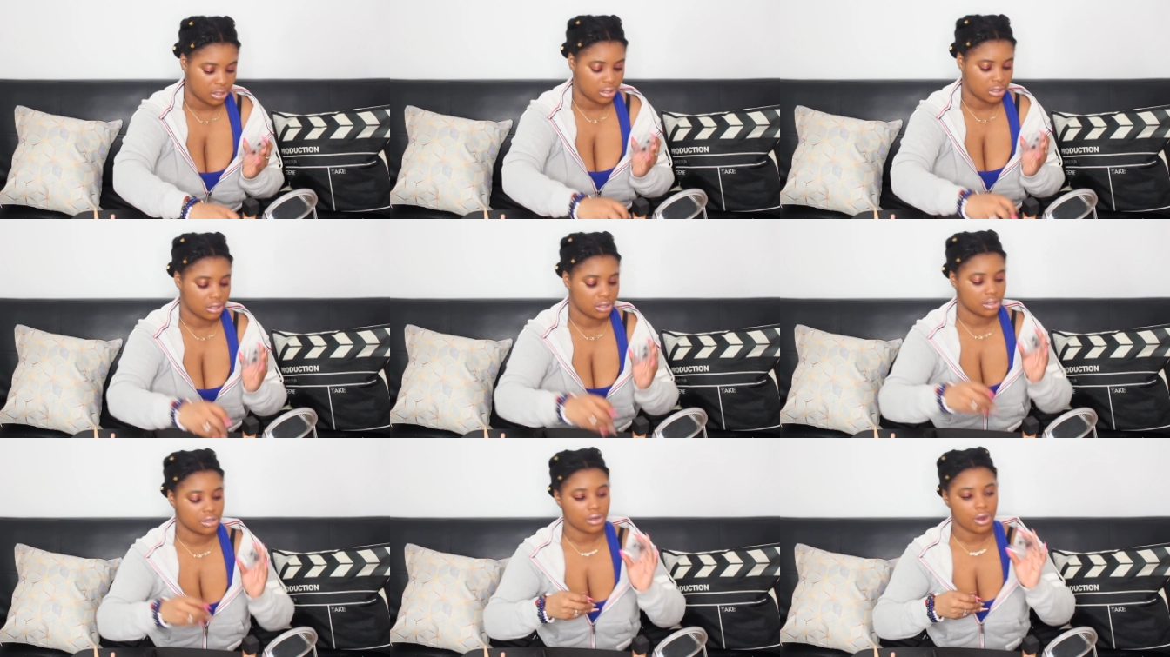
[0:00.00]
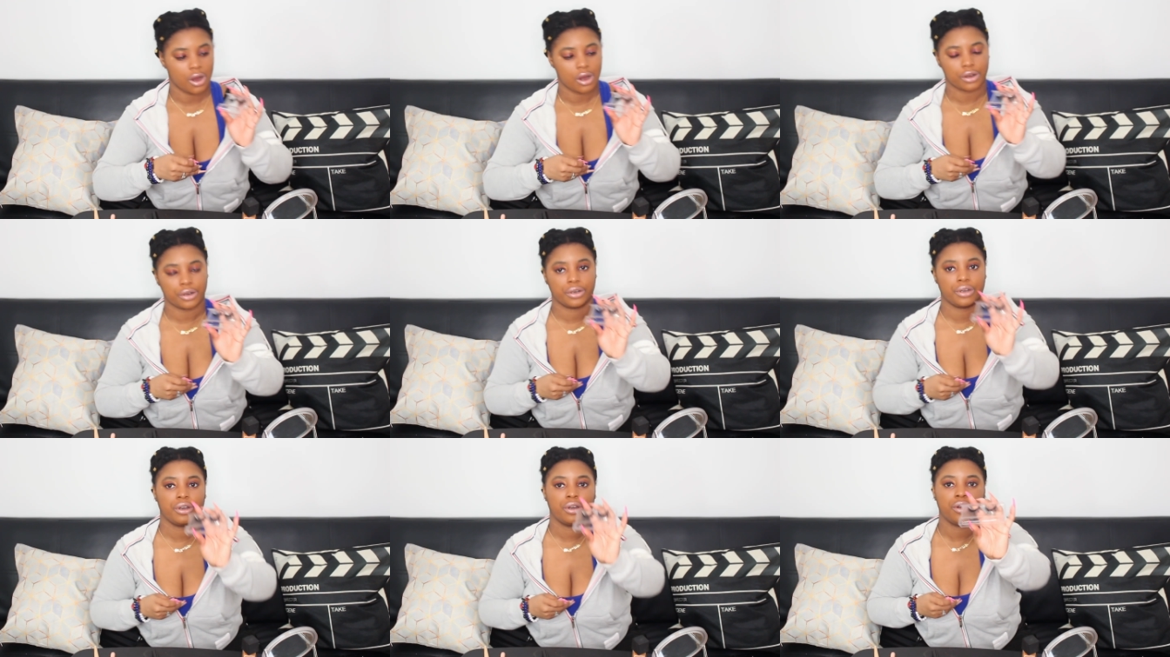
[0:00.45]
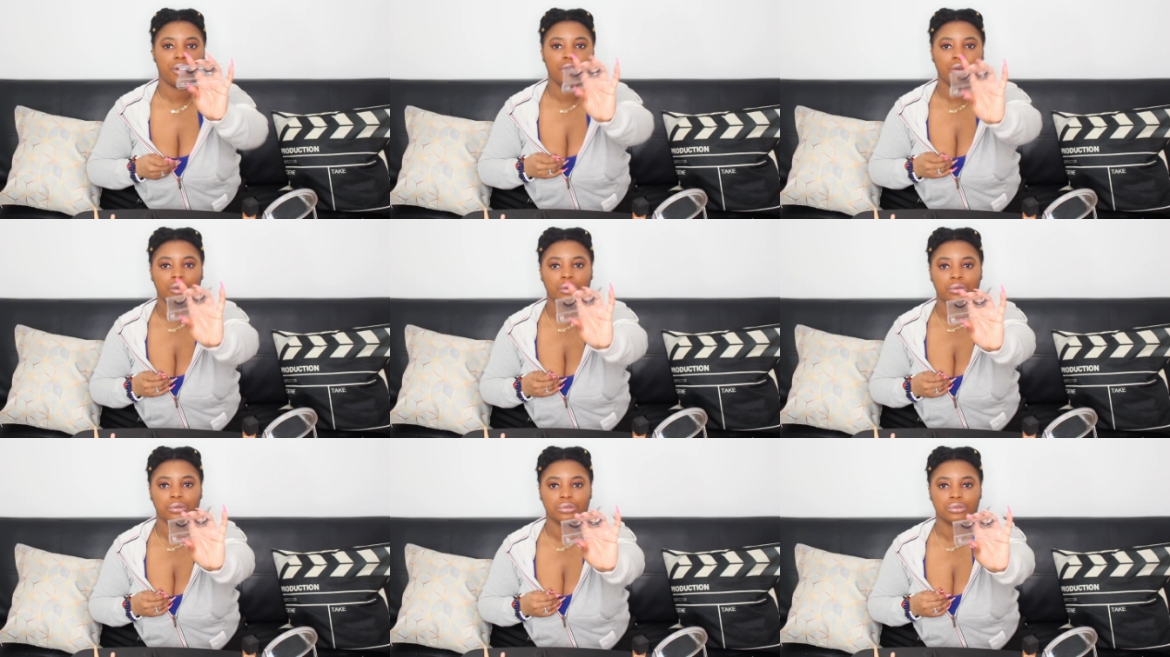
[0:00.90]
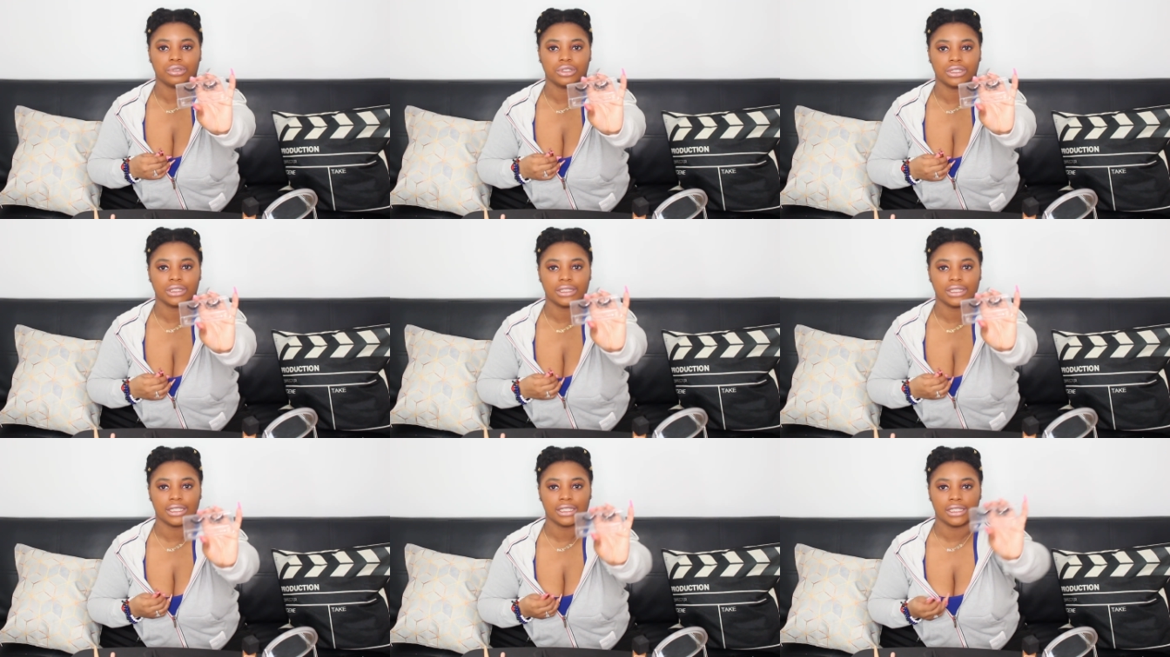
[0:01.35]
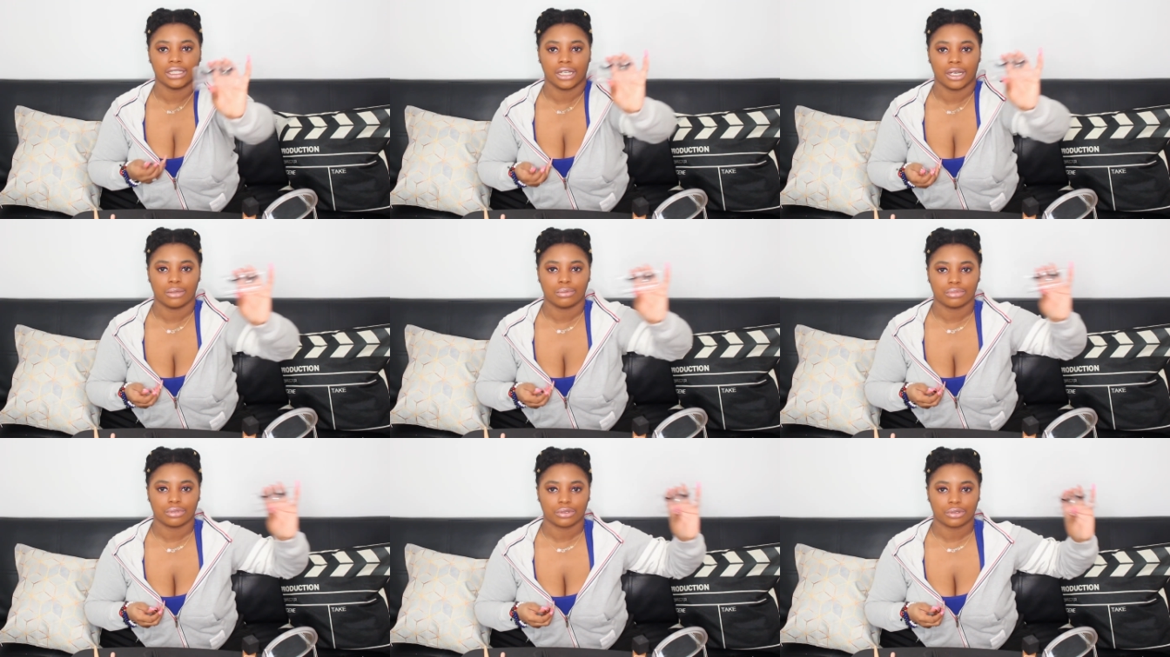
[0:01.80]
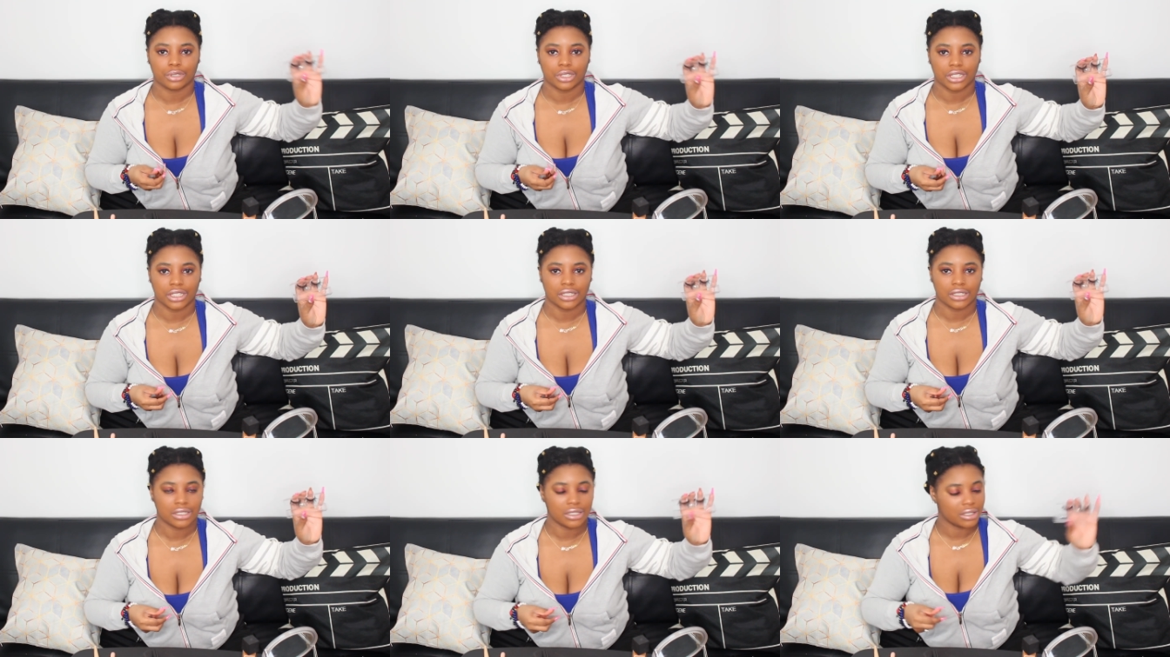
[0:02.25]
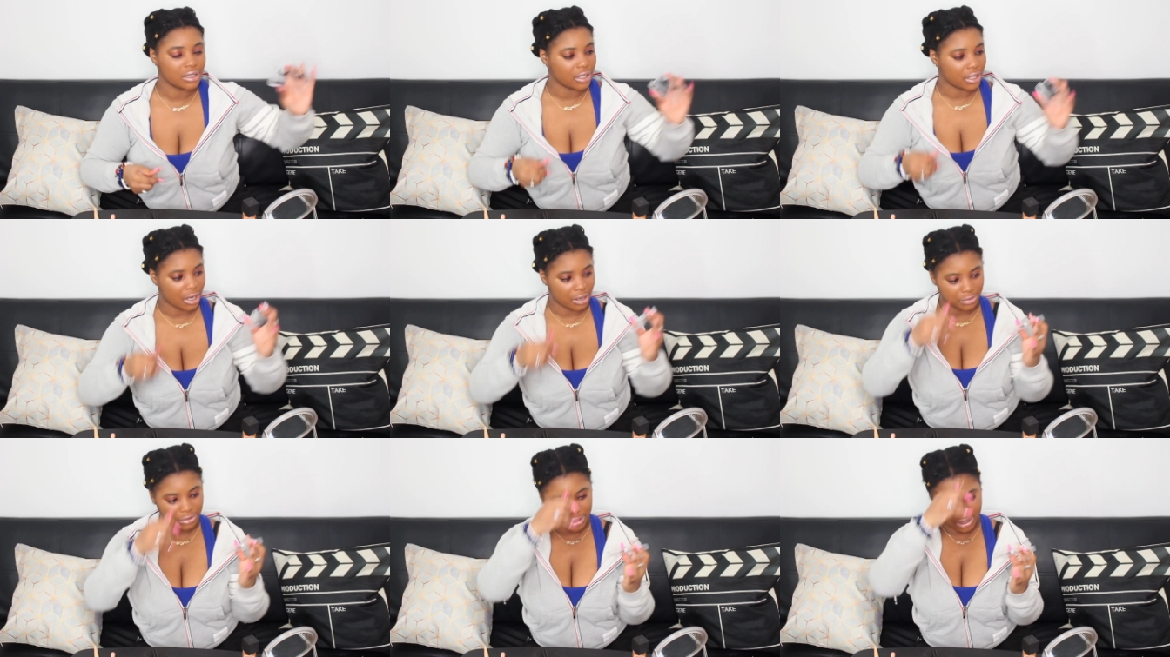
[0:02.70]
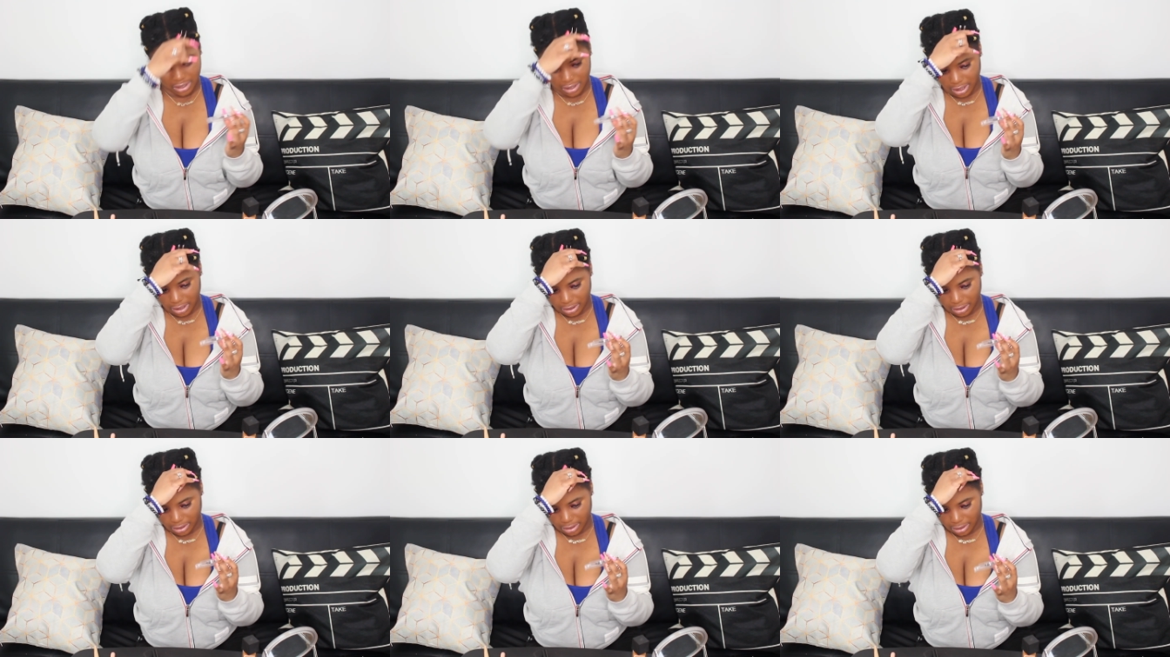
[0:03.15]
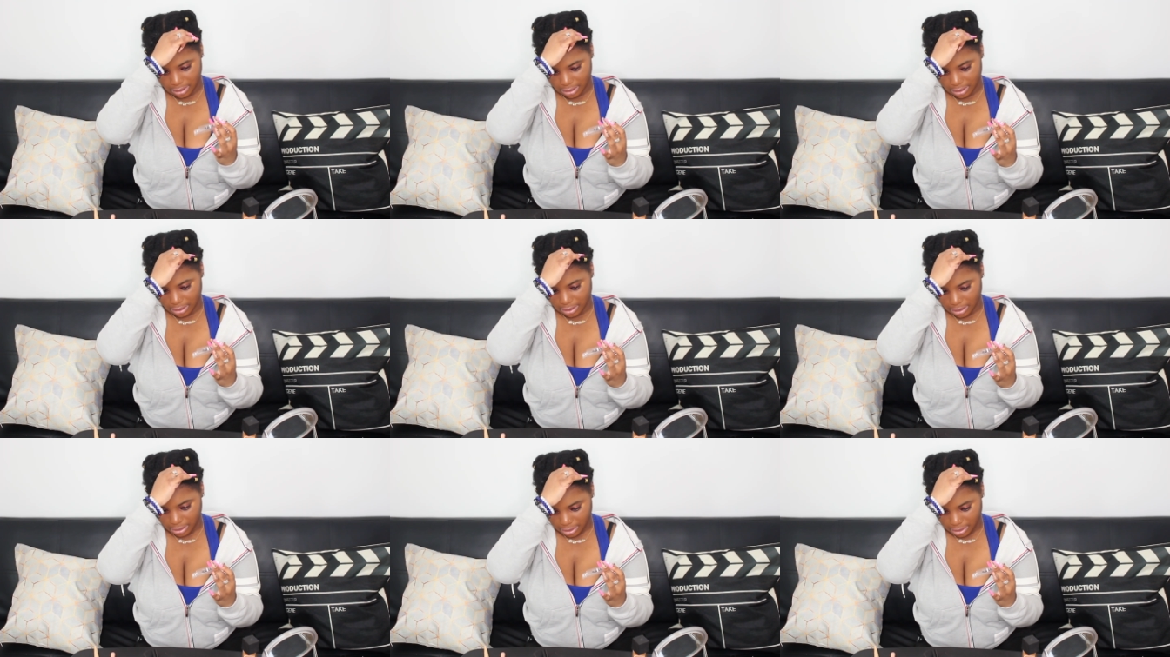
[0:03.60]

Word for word: these are really pretty. Like I really like these.